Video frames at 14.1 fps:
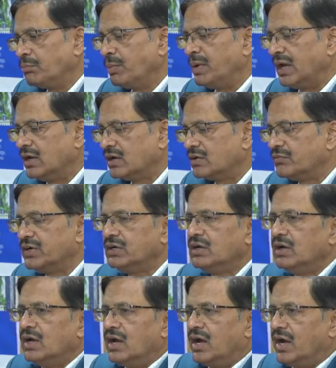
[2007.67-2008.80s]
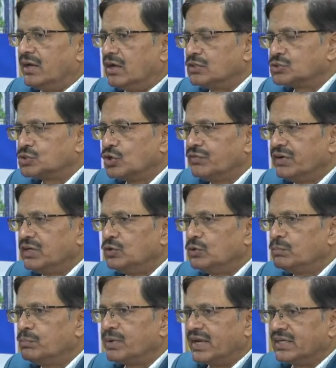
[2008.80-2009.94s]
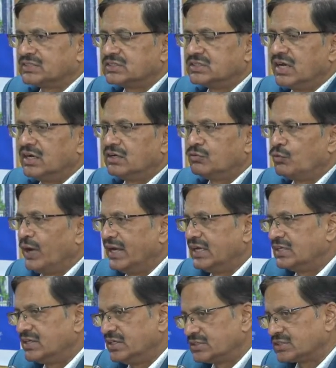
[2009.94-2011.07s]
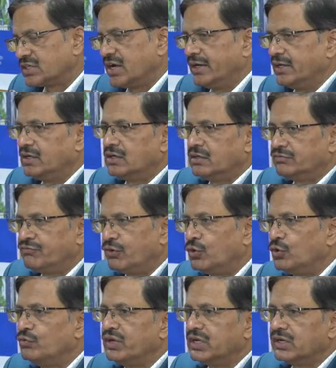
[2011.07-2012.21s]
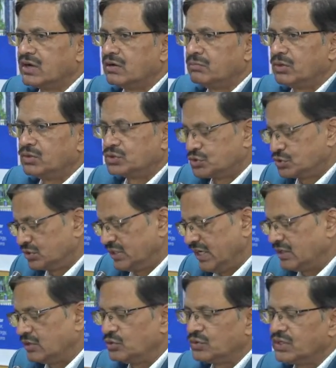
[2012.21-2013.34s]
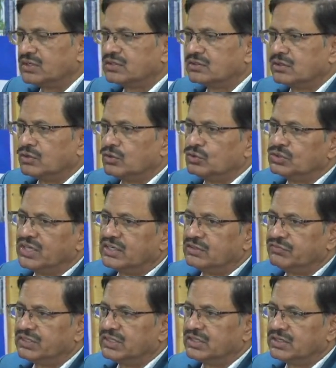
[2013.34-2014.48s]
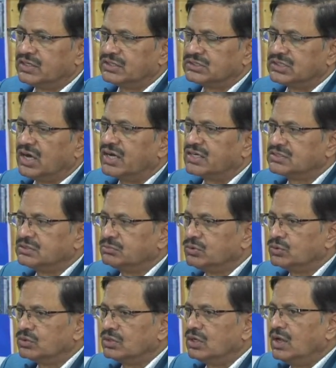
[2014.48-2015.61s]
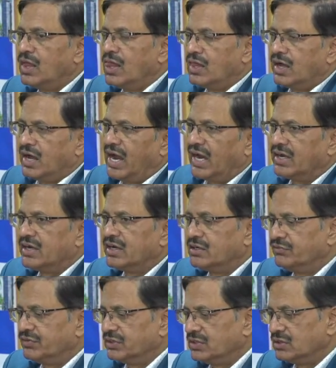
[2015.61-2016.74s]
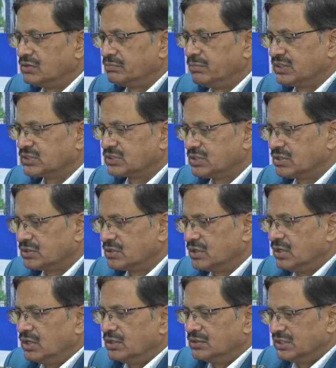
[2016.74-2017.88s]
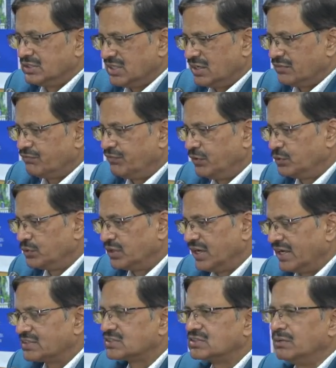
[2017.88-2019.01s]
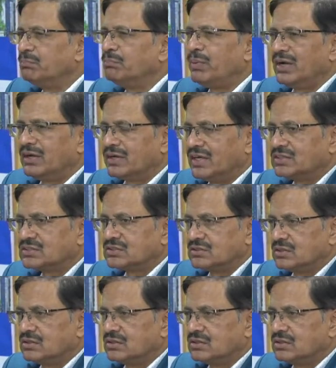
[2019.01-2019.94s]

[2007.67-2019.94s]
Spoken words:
bigger one. And also when you press that, whitish kind of flow will come out, so that you can know that whether it is argemone added with the mustard. These are few tests, simple tests,